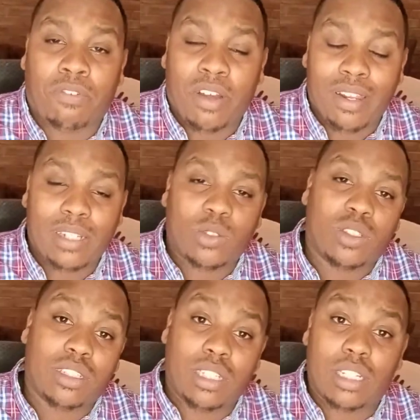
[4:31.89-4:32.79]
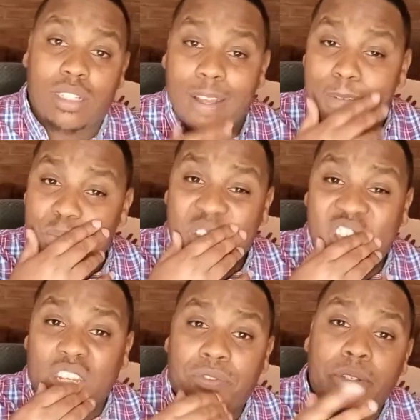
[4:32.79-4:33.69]
financial success
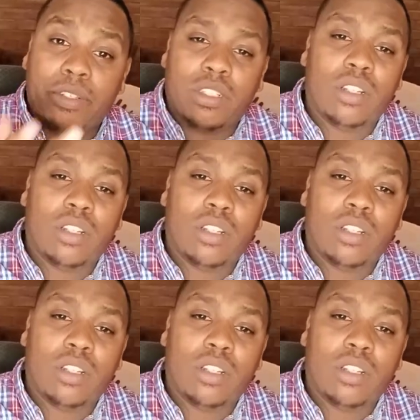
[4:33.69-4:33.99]
in the future.